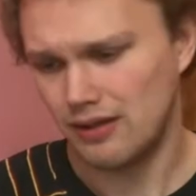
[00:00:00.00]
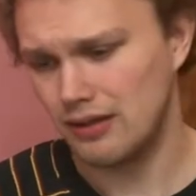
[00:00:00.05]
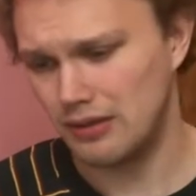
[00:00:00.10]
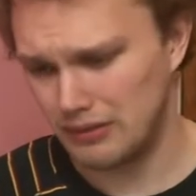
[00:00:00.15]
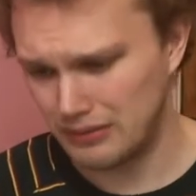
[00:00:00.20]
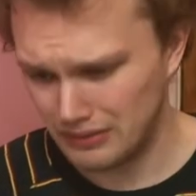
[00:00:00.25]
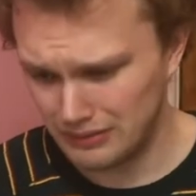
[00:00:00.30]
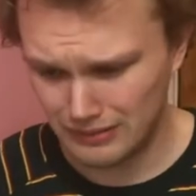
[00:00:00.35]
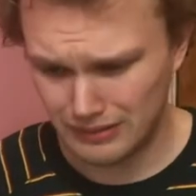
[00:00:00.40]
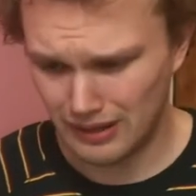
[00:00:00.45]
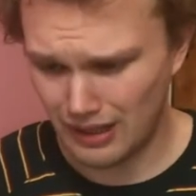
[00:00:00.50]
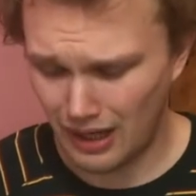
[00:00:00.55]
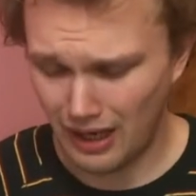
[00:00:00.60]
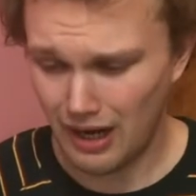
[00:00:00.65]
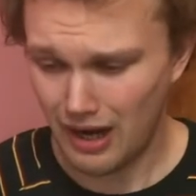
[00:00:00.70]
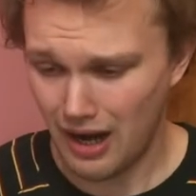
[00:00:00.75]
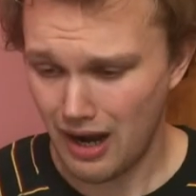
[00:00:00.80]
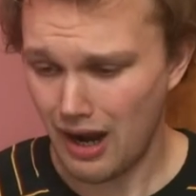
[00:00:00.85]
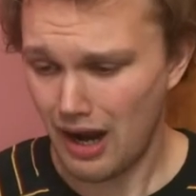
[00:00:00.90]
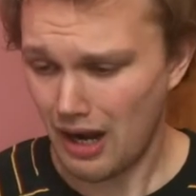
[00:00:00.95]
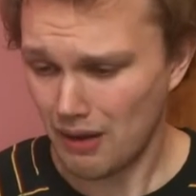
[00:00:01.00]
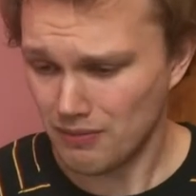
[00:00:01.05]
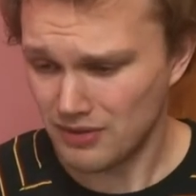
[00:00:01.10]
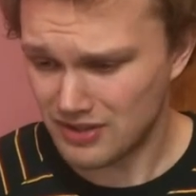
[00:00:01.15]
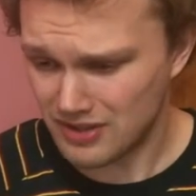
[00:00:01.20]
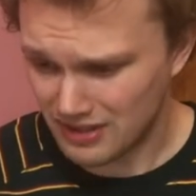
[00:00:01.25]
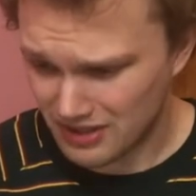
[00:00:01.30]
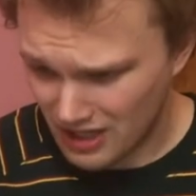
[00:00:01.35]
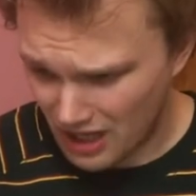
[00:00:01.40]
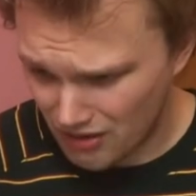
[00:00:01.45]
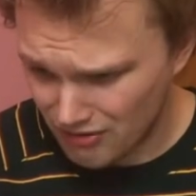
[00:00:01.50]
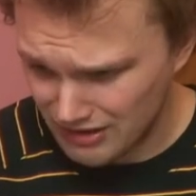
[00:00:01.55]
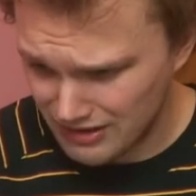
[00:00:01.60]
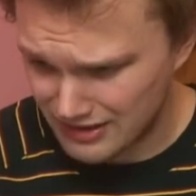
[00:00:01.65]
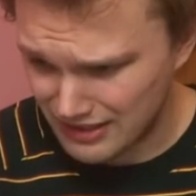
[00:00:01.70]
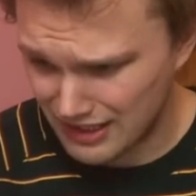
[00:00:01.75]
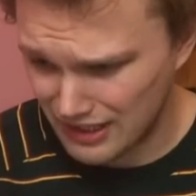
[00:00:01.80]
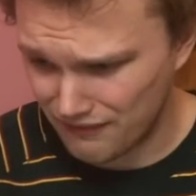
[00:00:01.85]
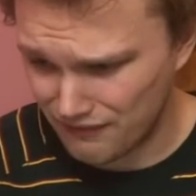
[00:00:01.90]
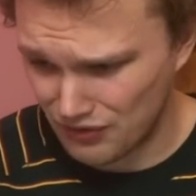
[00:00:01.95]
Oh, I was going
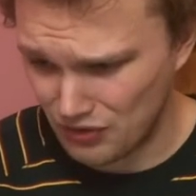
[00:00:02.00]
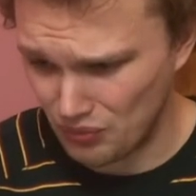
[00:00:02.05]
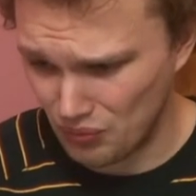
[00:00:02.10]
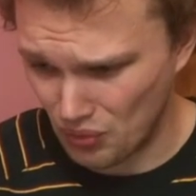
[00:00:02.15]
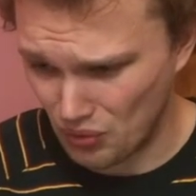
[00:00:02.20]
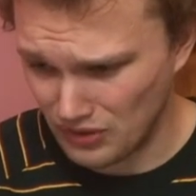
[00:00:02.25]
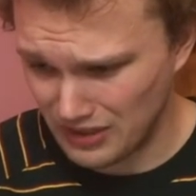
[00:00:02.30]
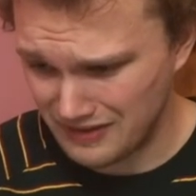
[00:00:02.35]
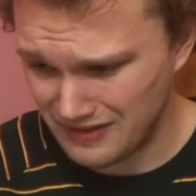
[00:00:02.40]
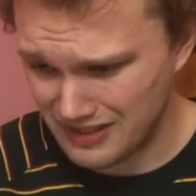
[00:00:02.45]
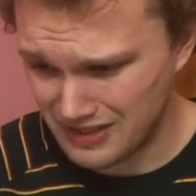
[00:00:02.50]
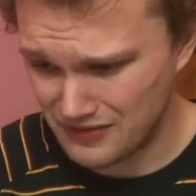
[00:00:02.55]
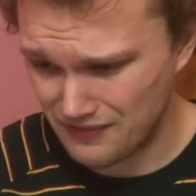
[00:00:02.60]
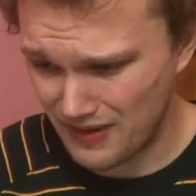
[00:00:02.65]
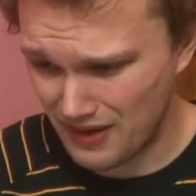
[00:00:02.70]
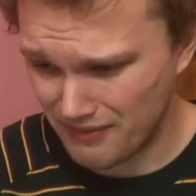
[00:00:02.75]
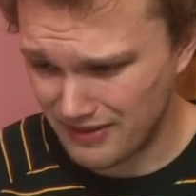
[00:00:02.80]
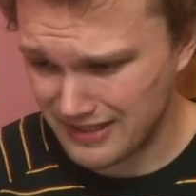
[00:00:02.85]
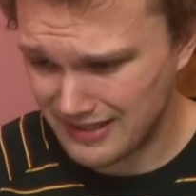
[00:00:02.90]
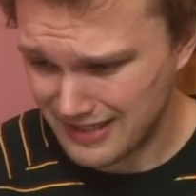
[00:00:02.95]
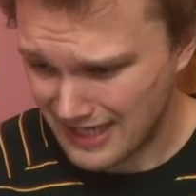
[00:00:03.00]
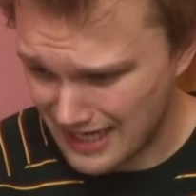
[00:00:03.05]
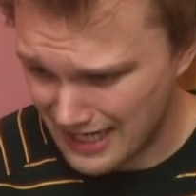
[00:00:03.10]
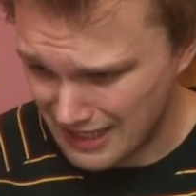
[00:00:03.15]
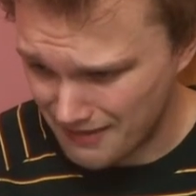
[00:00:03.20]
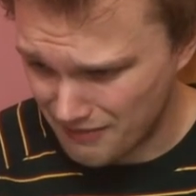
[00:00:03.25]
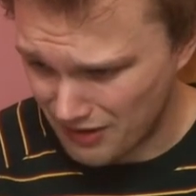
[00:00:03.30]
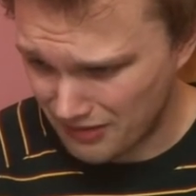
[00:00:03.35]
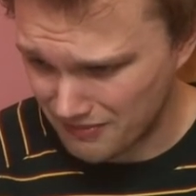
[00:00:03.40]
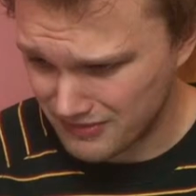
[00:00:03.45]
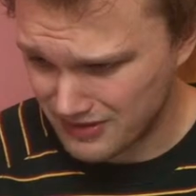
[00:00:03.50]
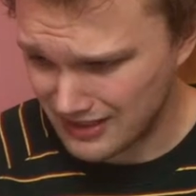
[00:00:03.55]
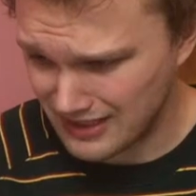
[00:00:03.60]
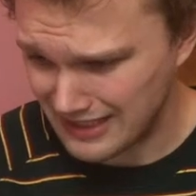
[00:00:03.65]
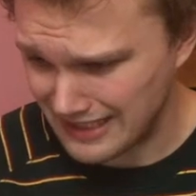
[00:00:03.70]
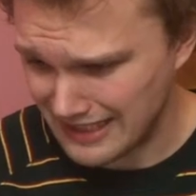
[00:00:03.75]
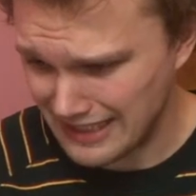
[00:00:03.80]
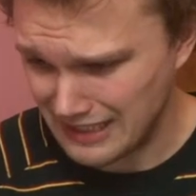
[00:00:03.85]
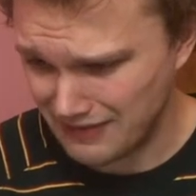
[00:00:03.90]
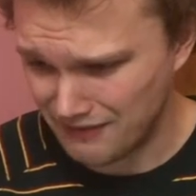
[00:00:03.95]
to give you warning this very day, Mum, to
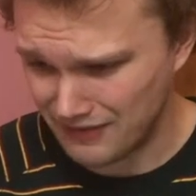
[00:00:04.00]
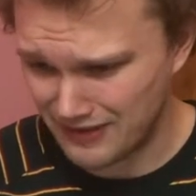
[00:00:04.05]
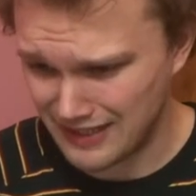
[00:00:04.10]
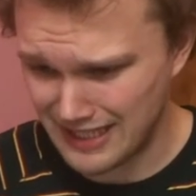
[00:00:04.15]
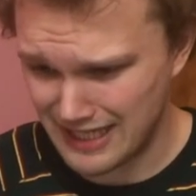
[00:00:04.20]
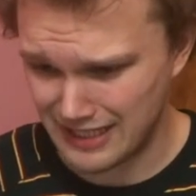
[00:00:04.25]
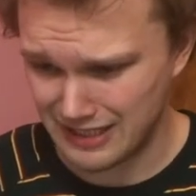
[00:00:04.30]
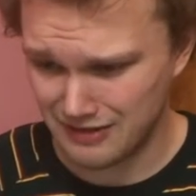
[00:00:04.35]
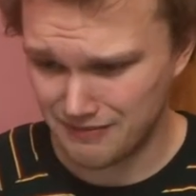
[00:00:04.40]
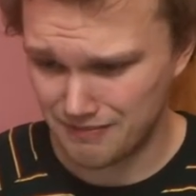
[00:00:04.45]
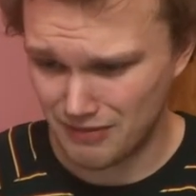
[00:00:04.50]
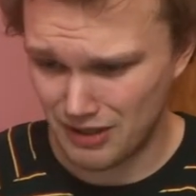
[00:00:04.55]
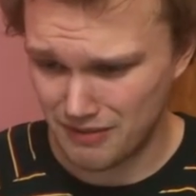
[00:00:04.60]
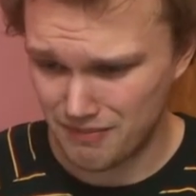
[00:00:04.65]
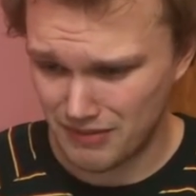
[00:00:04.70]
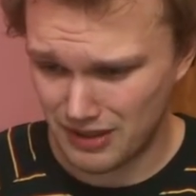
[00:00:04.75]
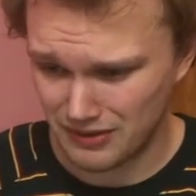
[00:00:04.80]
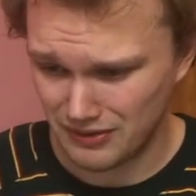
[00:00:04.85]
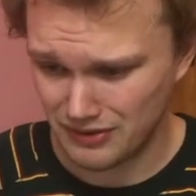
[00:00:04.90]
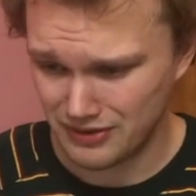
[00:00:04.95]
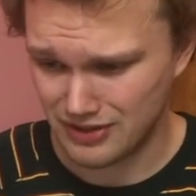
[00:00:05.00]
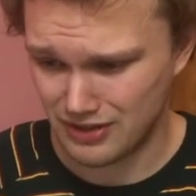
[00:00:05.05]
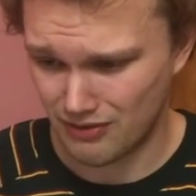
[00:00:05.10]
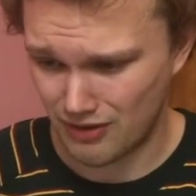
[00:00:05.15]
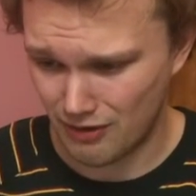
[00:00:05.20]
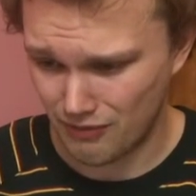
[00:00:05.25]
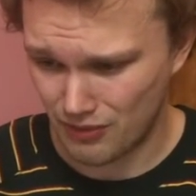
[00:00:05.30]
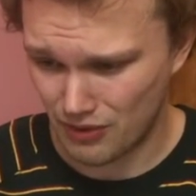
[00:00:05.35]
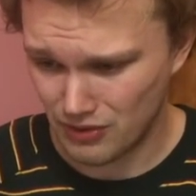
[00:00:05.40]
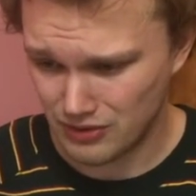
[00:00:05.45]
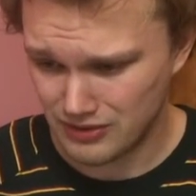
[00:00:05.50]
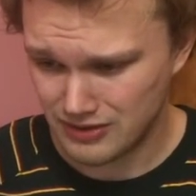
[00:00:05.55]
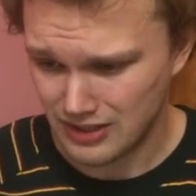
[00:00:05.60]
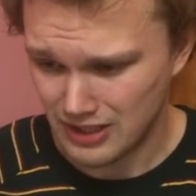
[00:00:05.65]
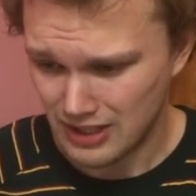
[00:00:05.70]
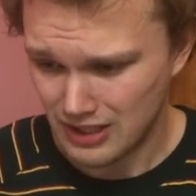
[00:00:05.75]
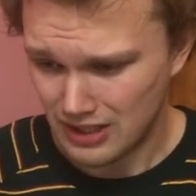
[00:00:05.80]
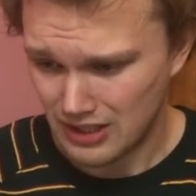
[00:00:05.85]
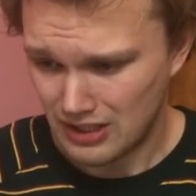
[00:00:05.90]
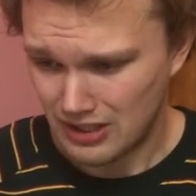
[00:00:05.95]
leave at the end of my month, so I was,
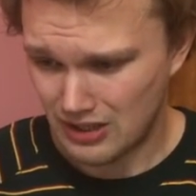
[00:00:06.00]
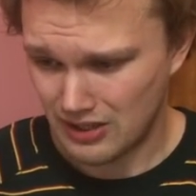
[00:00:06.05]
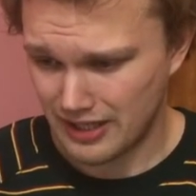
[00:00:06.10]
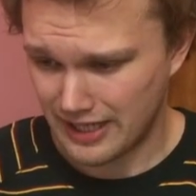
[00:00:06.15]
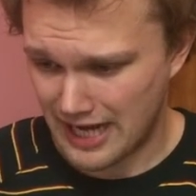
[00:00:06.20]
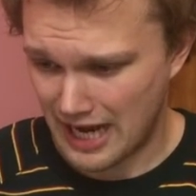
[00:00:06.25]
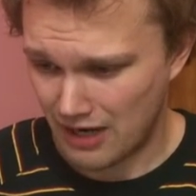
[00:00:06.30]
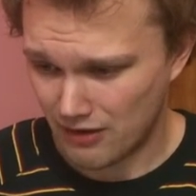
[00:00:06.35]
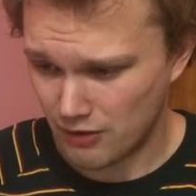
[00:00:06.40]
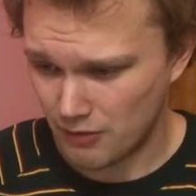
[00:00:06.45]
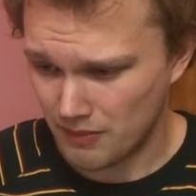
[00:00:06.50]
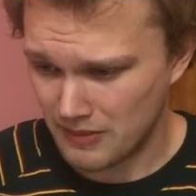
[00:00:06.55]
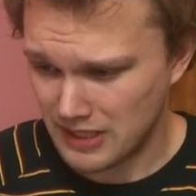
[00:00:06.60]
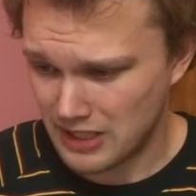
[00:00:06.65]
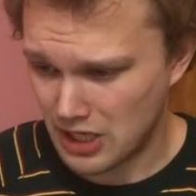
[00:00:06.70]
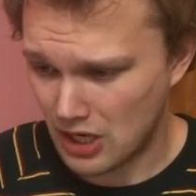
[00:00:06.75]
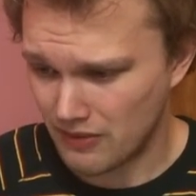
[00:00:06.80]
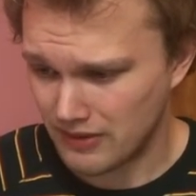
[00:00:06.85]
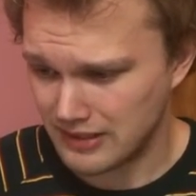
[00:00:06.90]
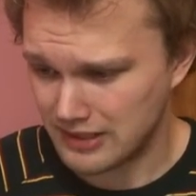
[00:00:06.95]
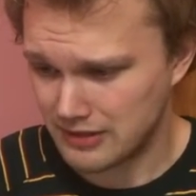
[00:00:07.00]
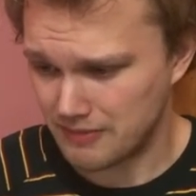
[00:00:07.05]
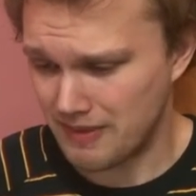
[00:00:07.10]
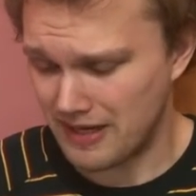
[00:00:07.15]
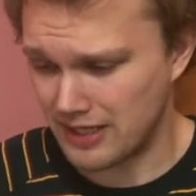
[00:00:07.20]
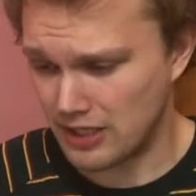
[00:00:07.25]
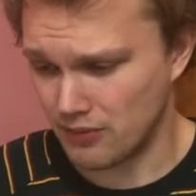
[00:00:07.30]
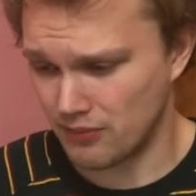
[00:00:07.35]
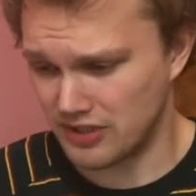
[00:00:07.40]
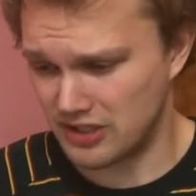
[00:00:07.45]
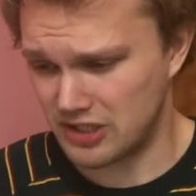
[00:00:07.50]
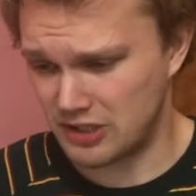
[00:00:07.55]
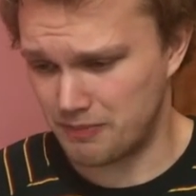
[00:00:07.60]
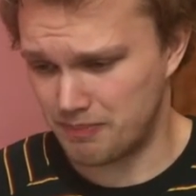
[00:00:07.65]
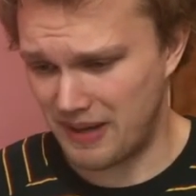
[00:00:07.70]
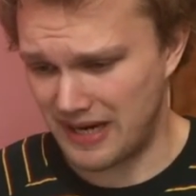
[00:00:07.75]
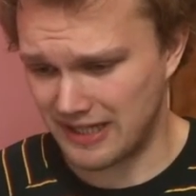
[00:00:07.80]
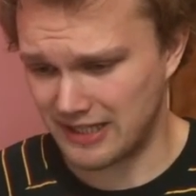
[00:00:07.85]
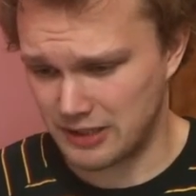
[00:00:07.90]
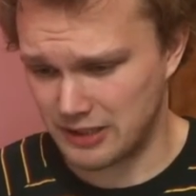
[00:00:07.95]
on account of me going to make a
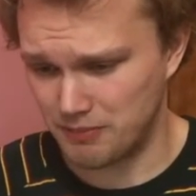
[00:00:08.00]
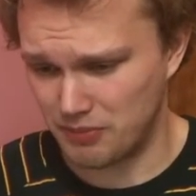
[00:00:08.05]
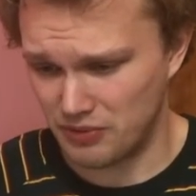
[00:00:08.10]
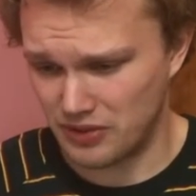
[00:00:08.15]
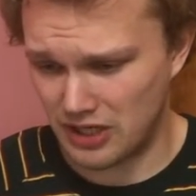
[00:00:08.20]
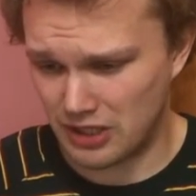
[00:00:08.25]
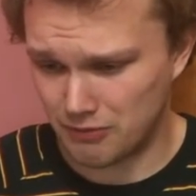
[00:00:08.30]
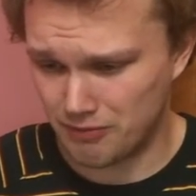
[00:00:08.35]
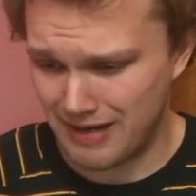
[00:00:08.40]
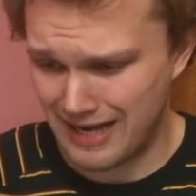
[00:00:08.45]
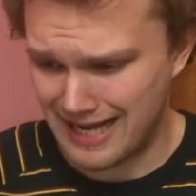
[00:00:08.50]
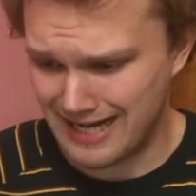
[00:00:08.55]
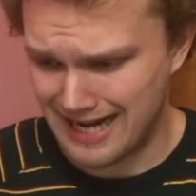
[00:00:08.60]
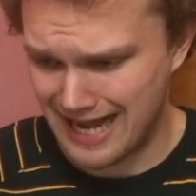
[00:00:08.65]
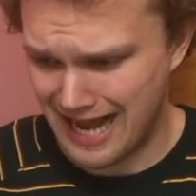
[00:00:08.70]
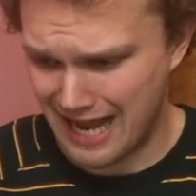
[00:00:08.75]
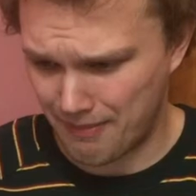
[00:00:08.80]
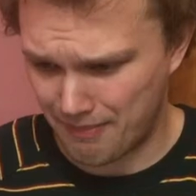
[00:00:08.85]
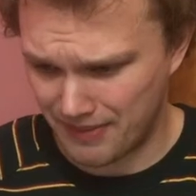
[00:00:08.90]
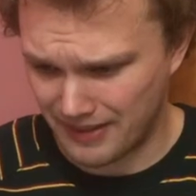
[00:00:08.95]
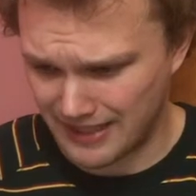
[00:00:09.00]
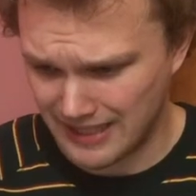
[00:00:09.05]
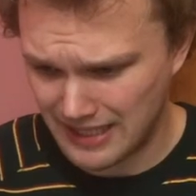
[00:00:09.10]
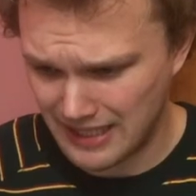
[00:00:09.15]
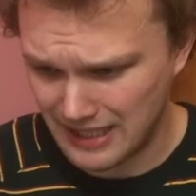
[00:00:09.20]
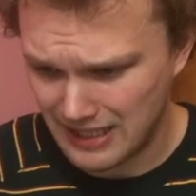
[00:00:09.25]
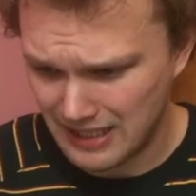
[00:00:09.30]
respectable young man happy.